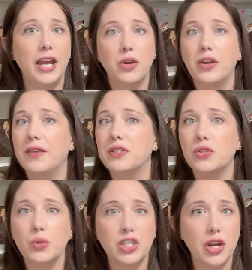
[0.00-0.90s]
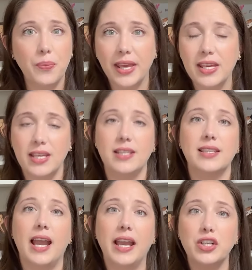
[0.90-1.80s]
I don't have to switch out of my keys.
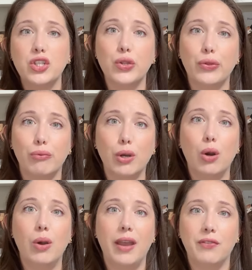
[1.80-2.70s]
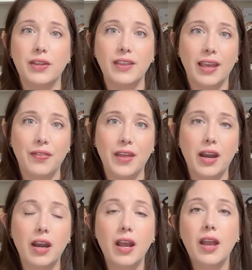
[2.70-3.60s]
I could just throw everything in
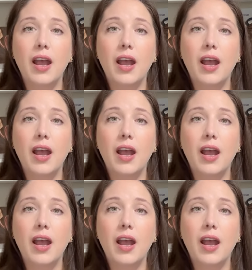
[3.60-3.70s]
there.